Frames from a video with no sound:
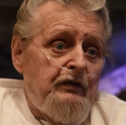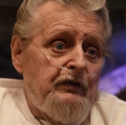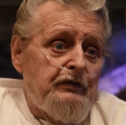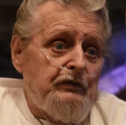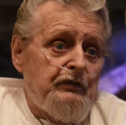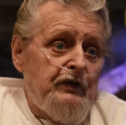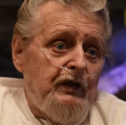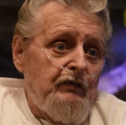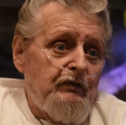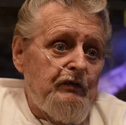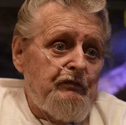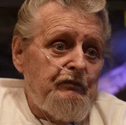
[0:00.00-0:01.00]
didn't go down
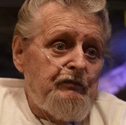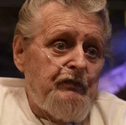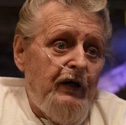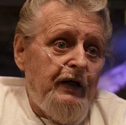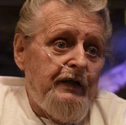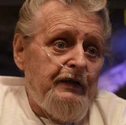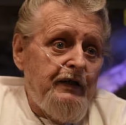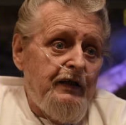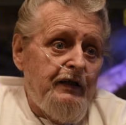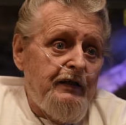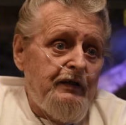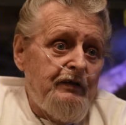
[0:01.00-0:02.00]
to fine
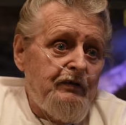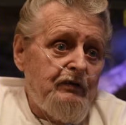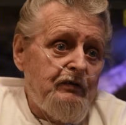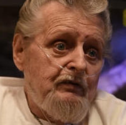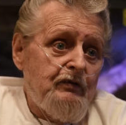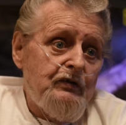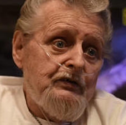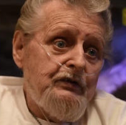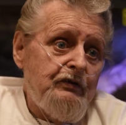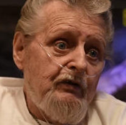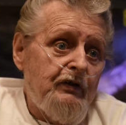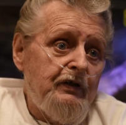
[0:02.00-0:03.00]
line. Of course
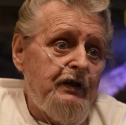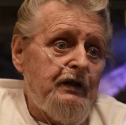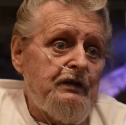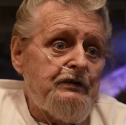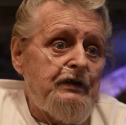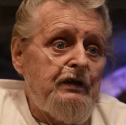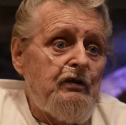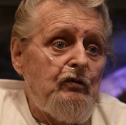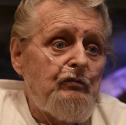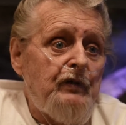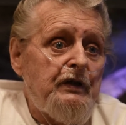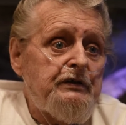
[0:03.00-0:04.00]
the orientals, they
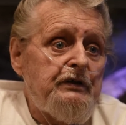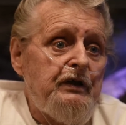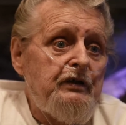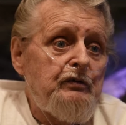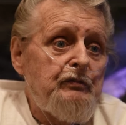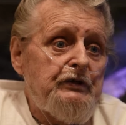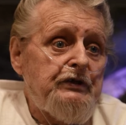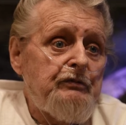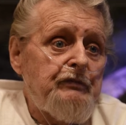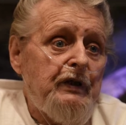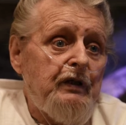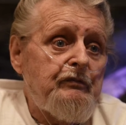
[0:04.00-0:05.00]
don't much neither, but
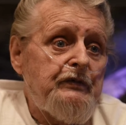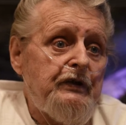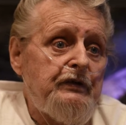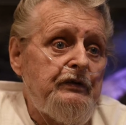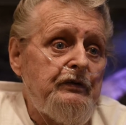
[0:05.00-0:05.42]
sometimes they do.